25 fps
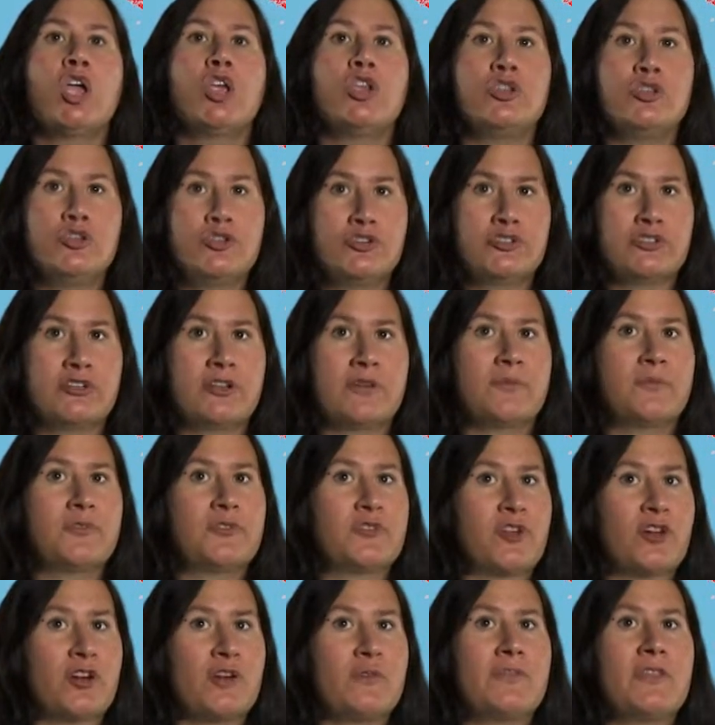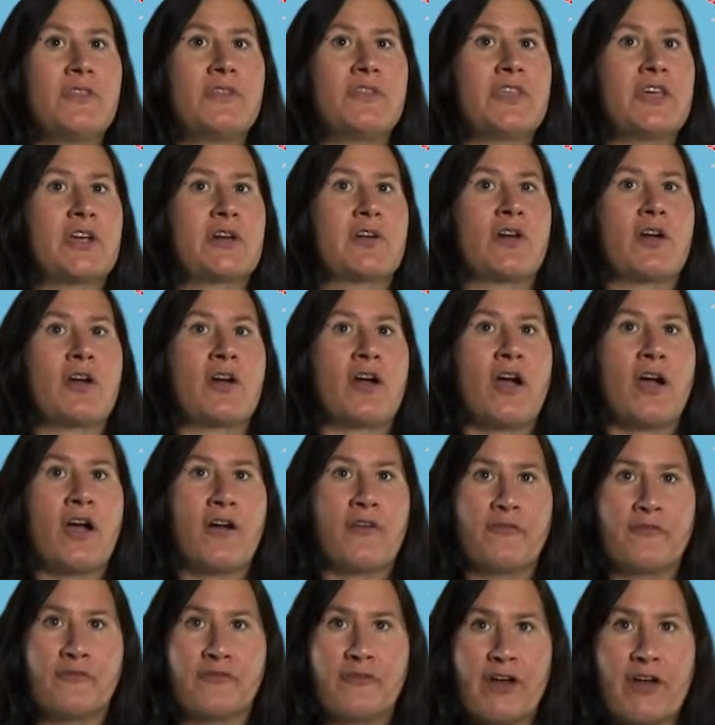You should observe that there are
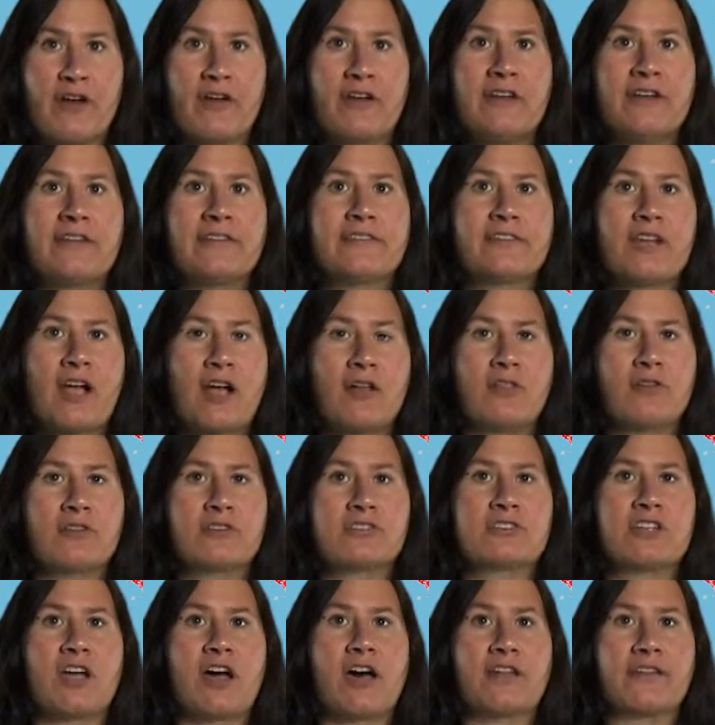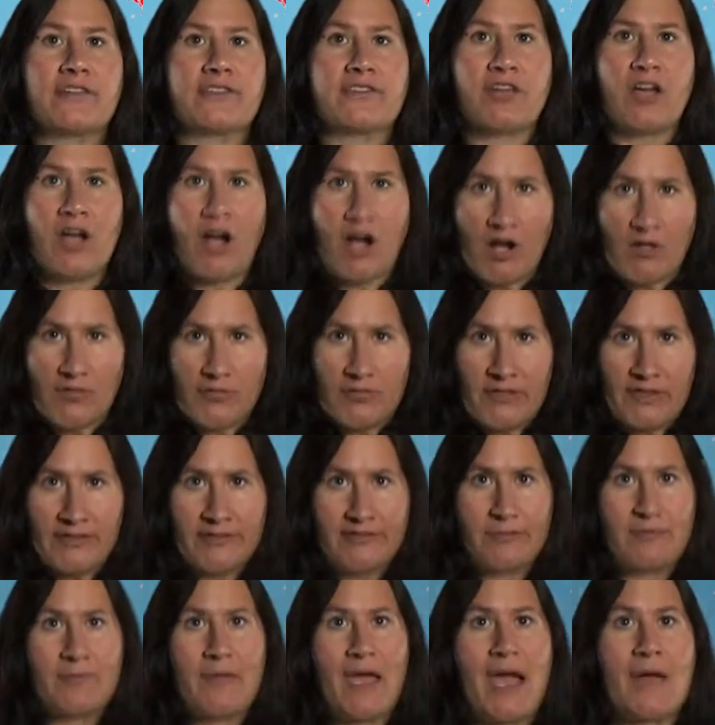various colored dots on
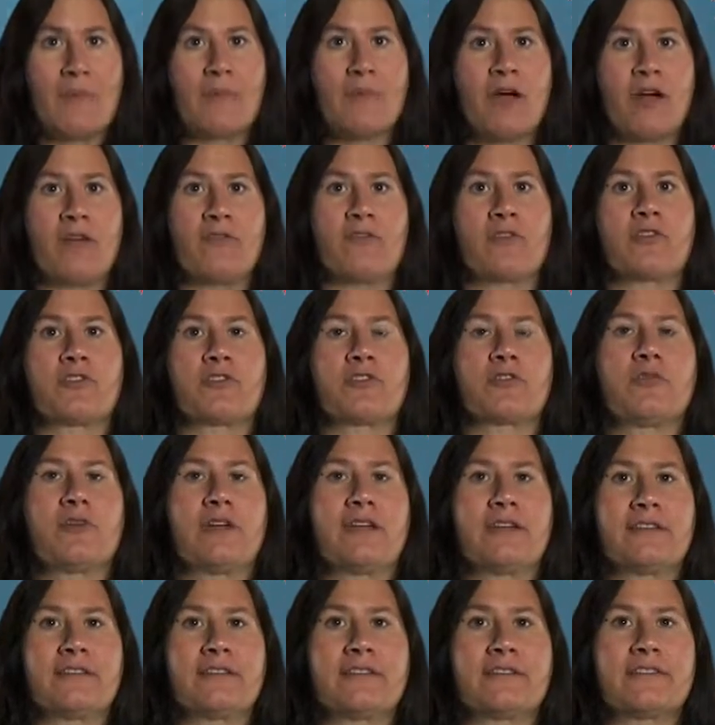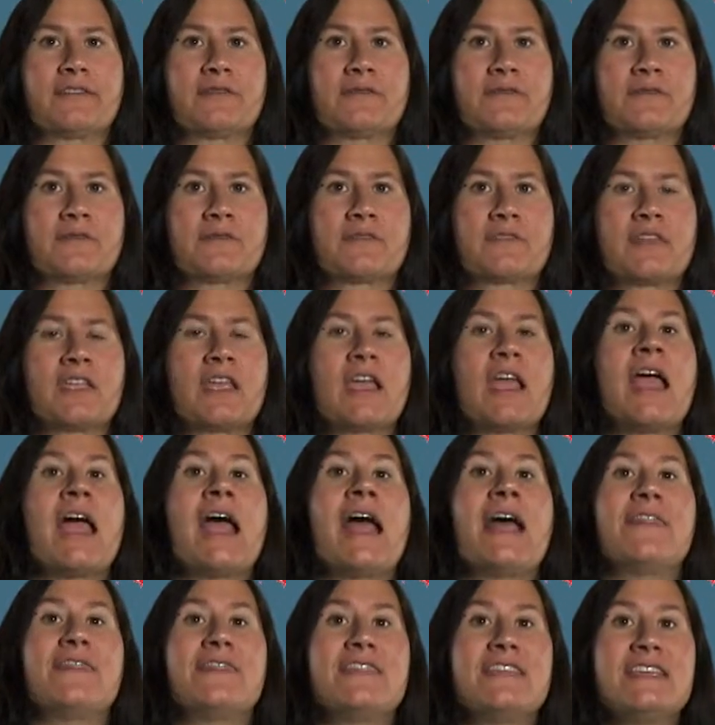this map of earthquakes.
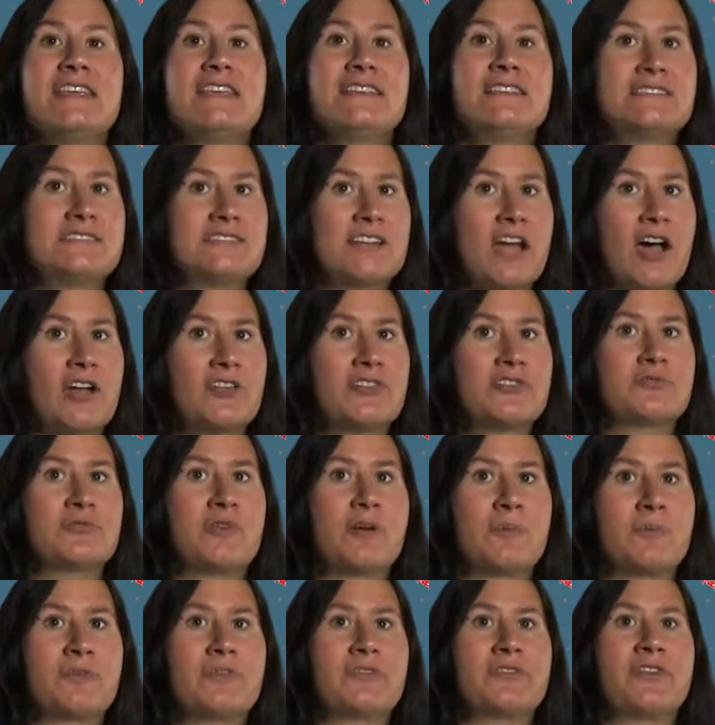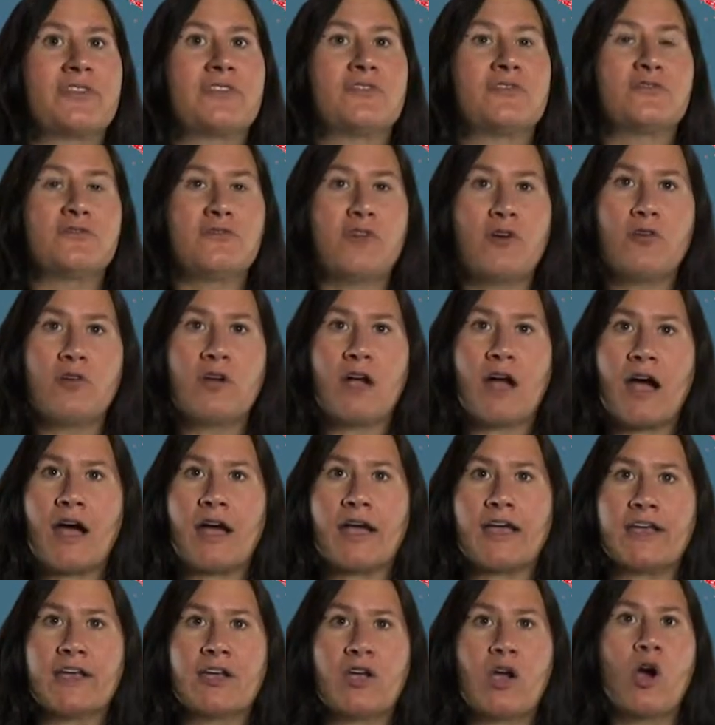These dots represent
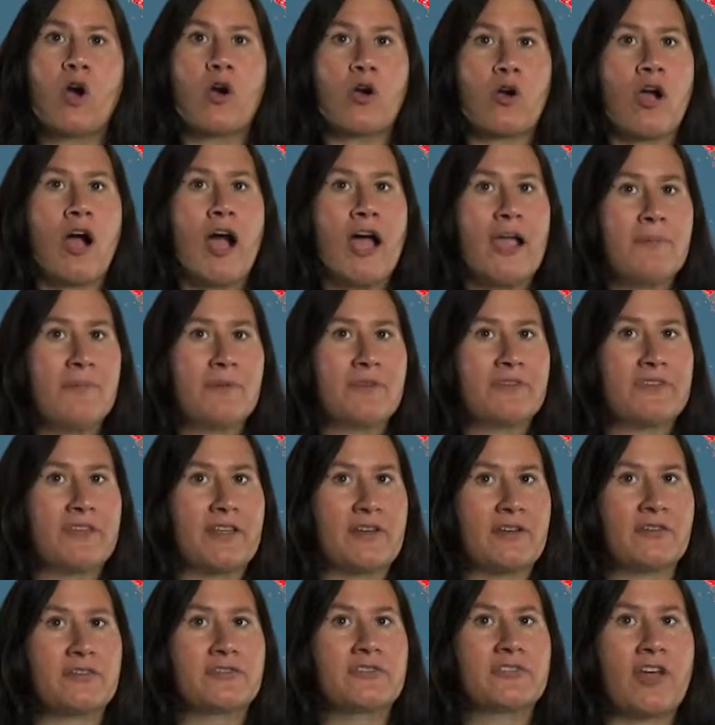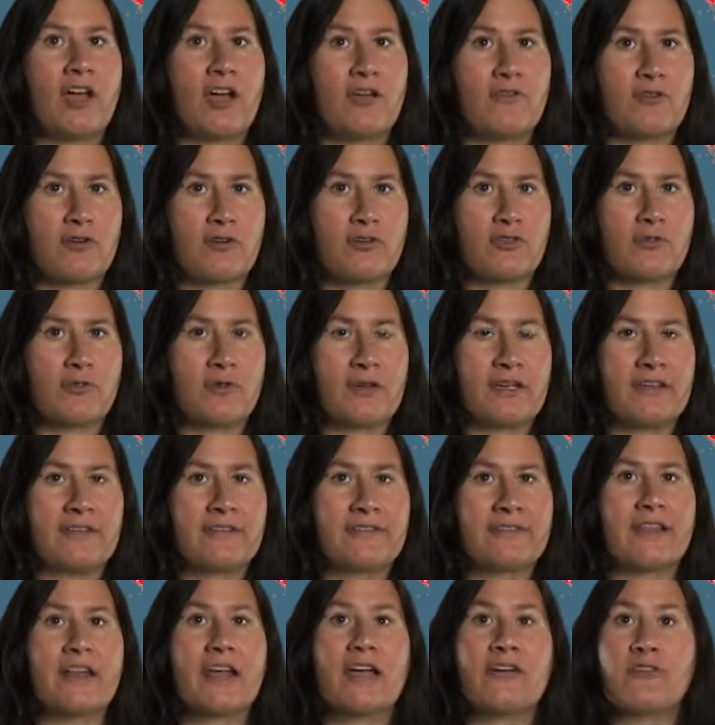foci or hypocenters of earthquakes
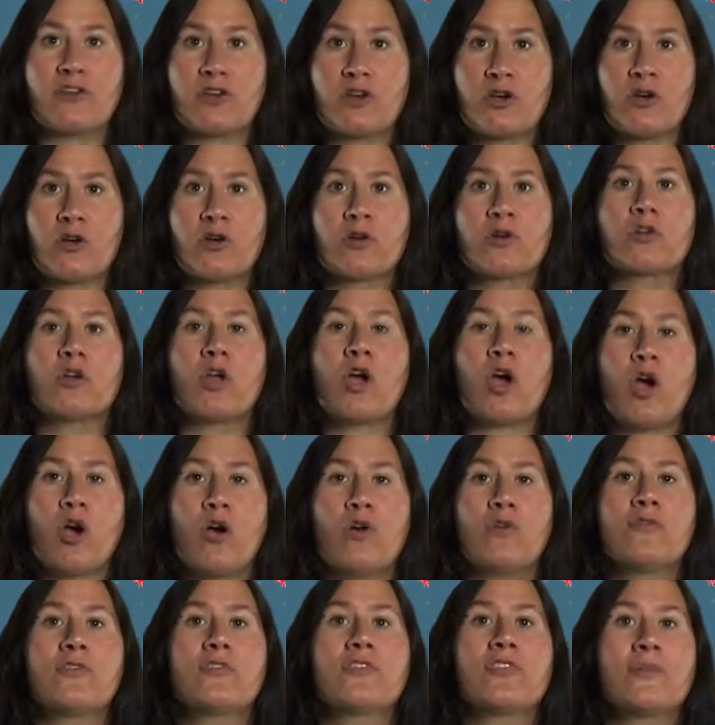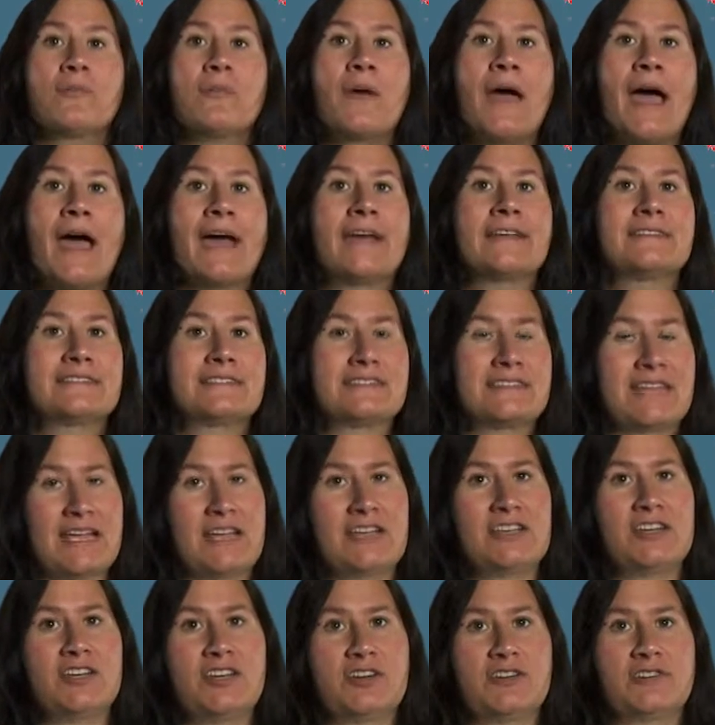that have occurred over the past
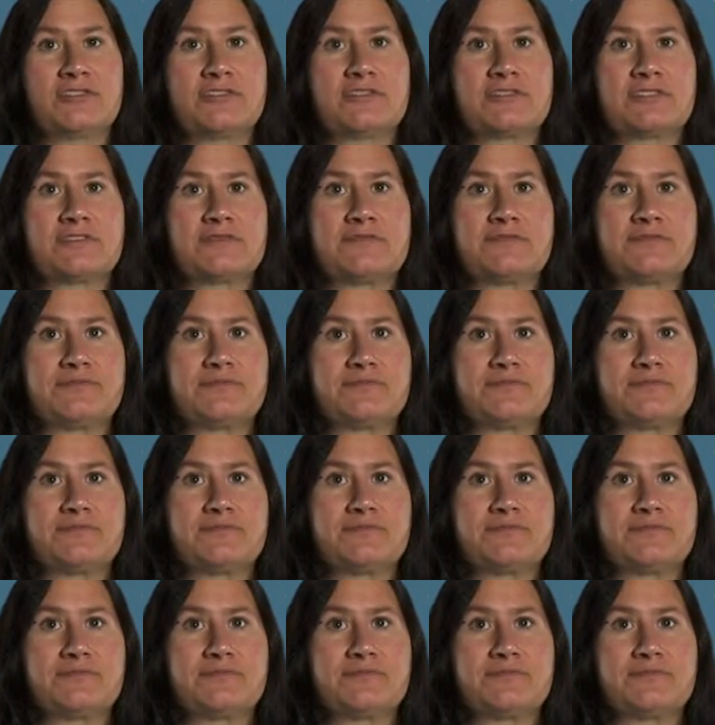10 years.